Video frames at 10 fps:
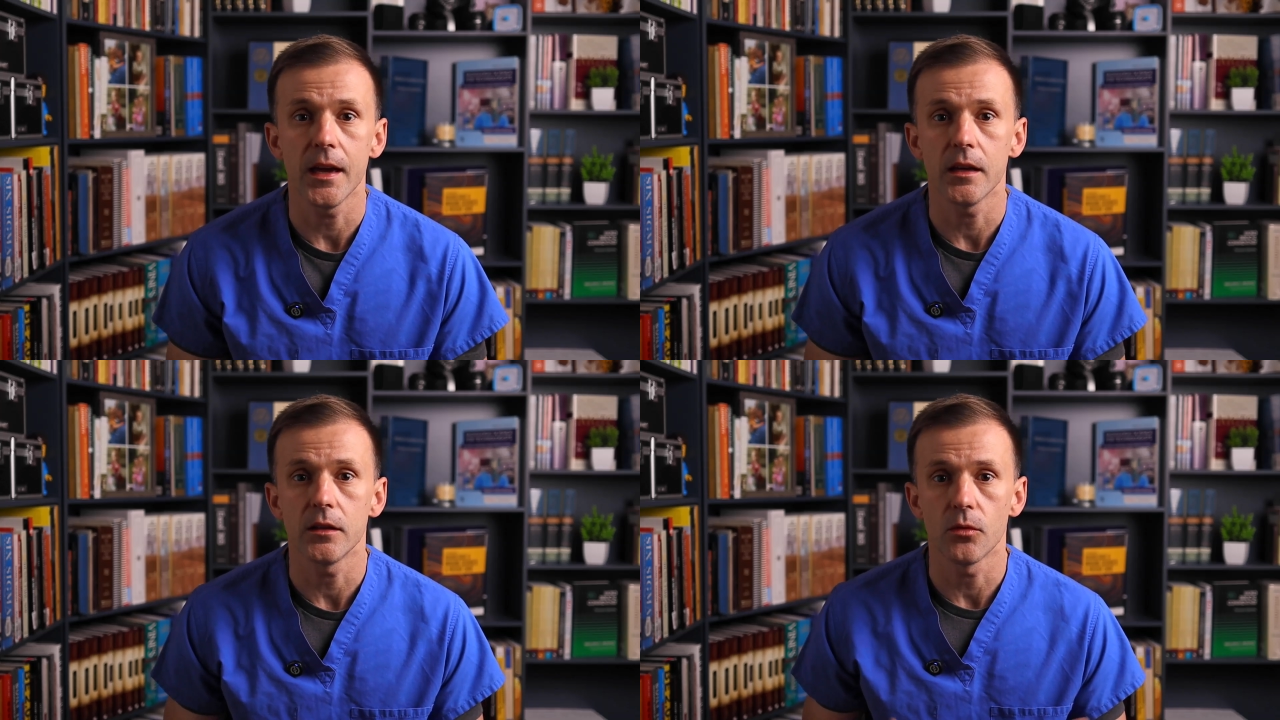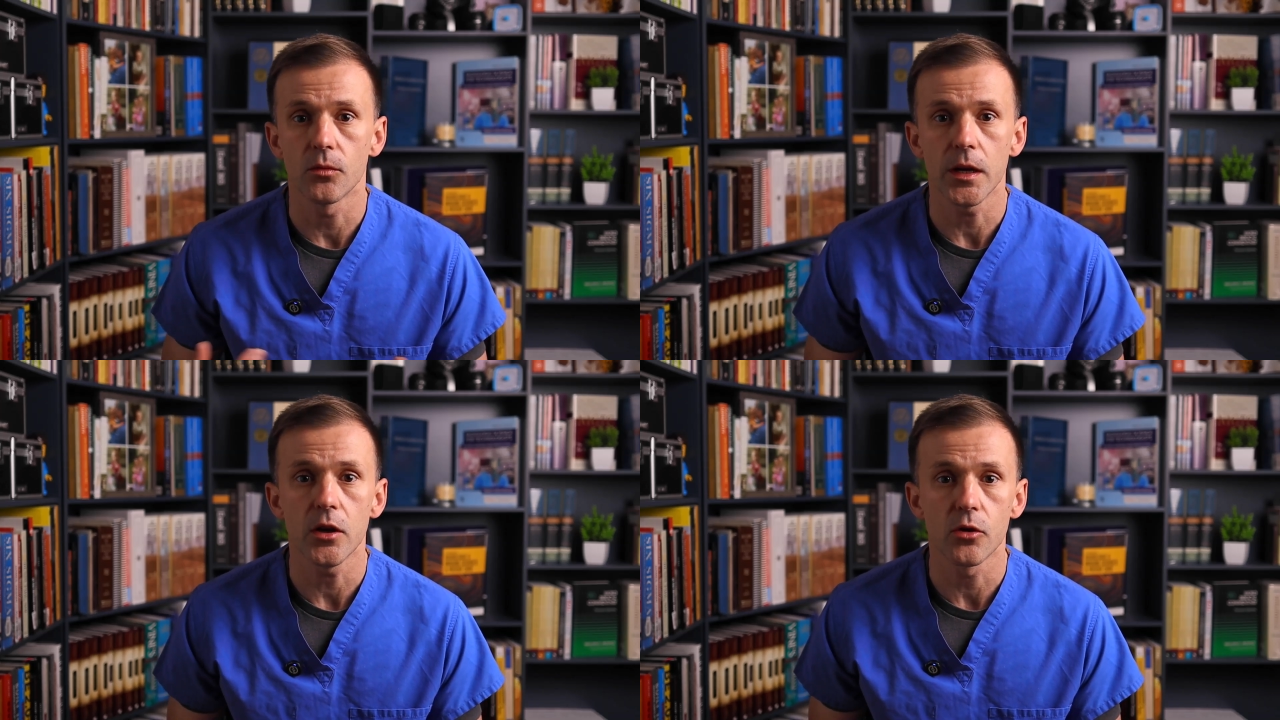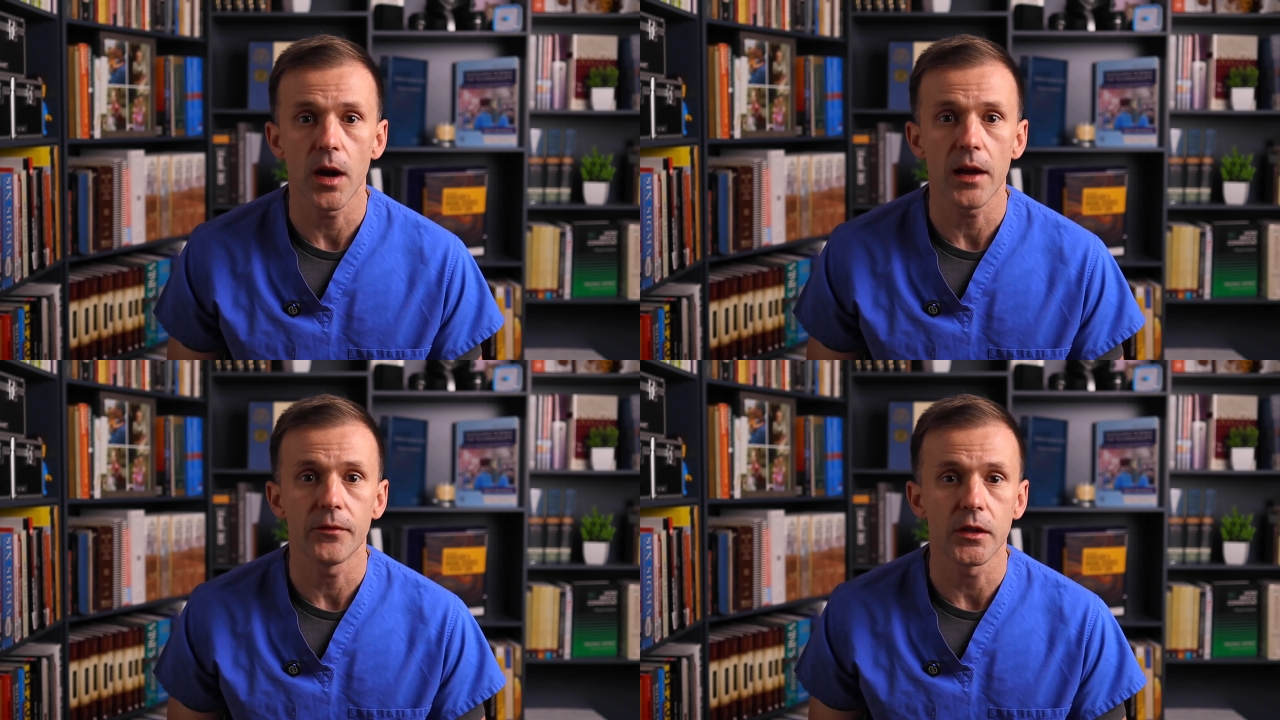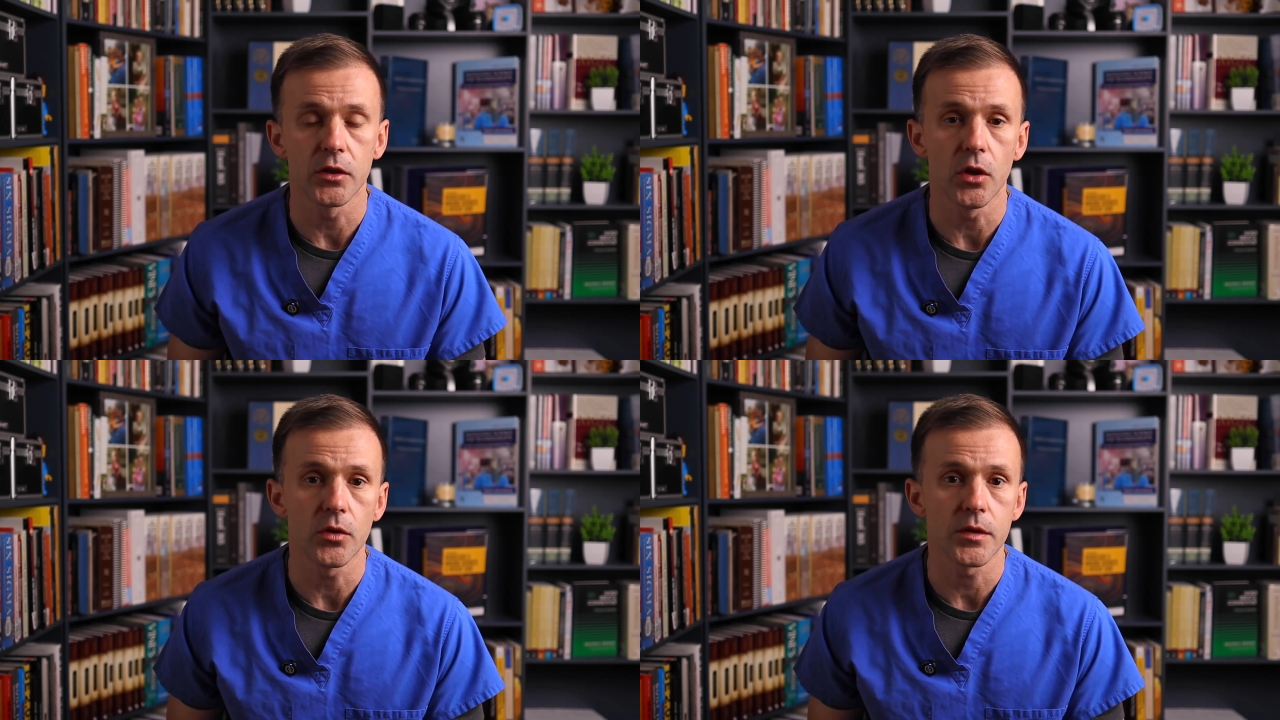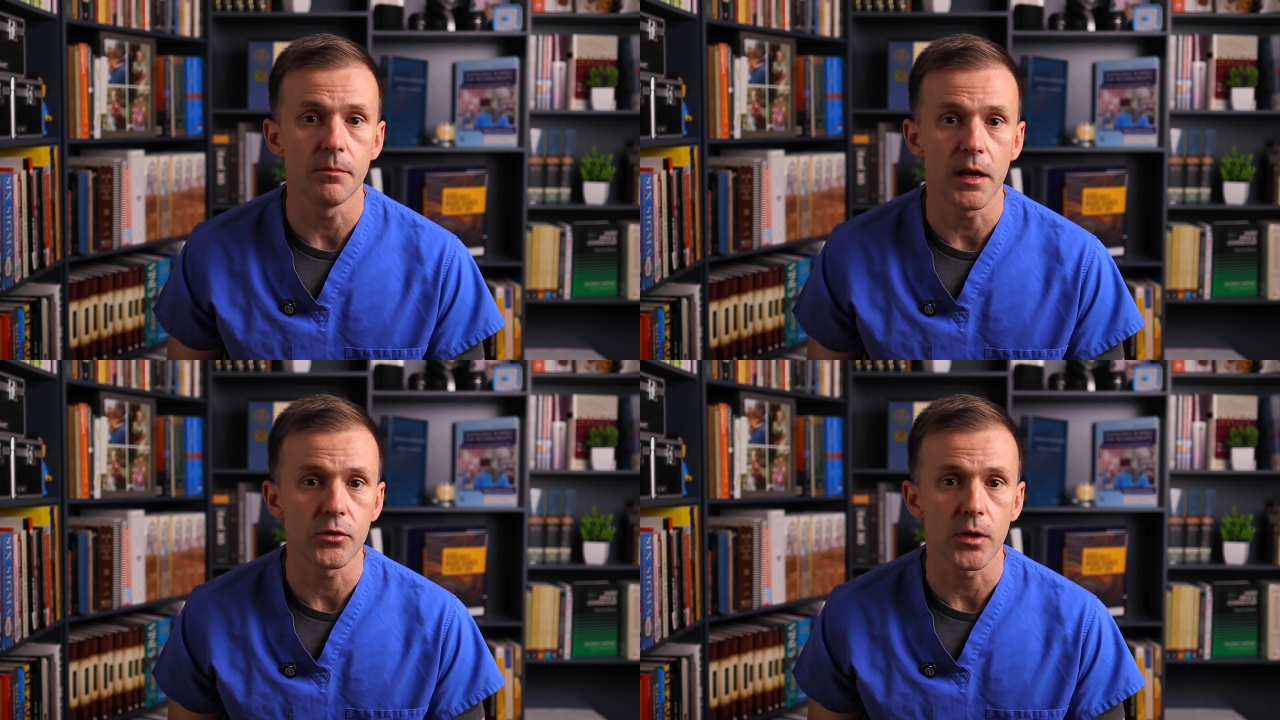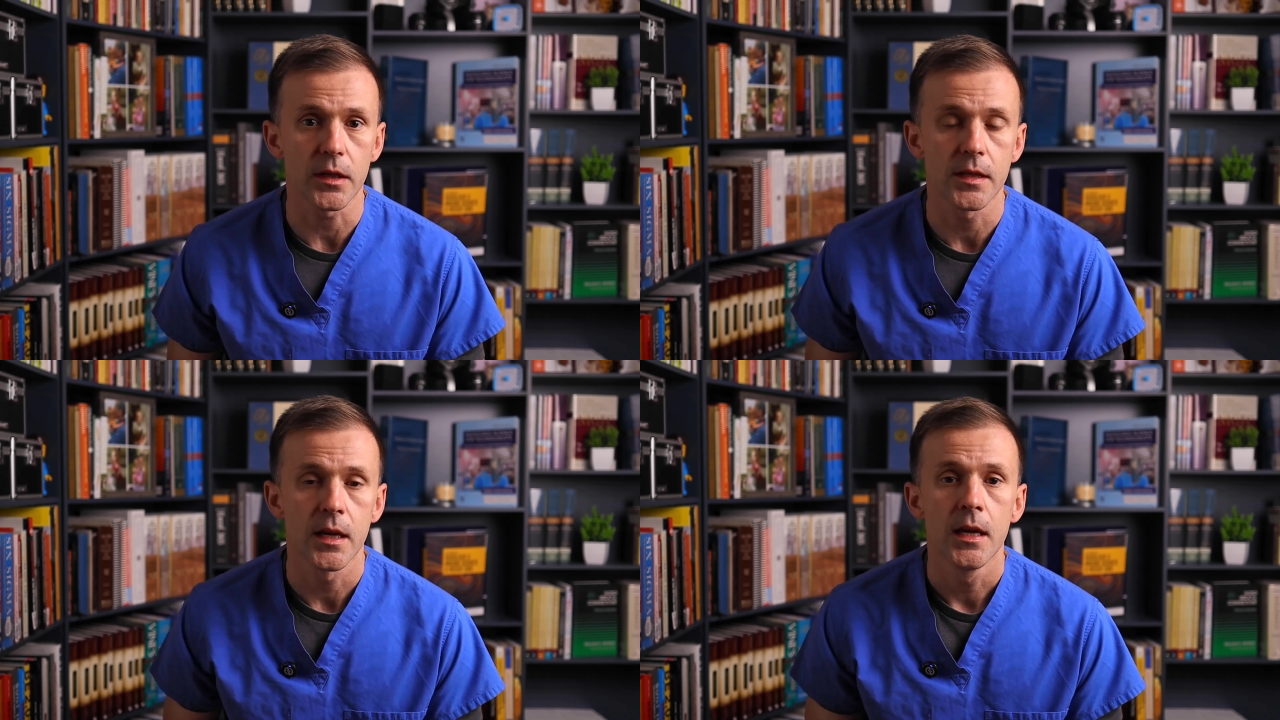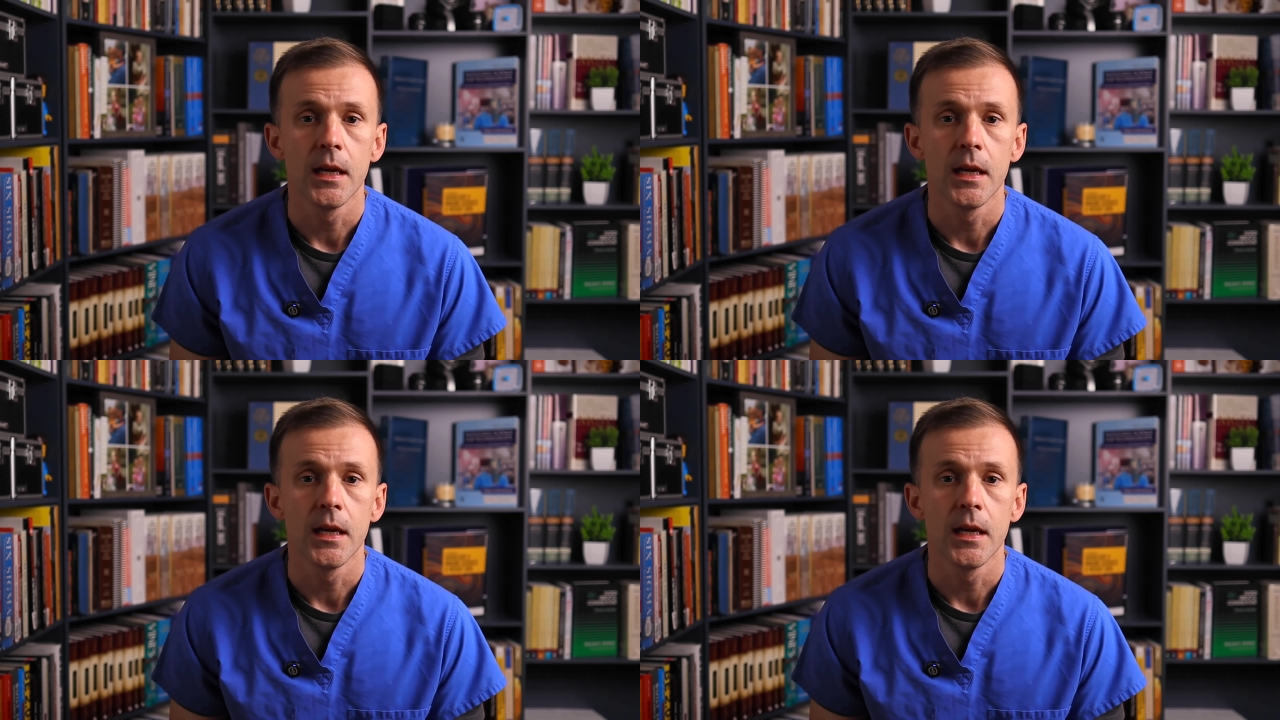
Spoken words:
and radiographic dose metrics.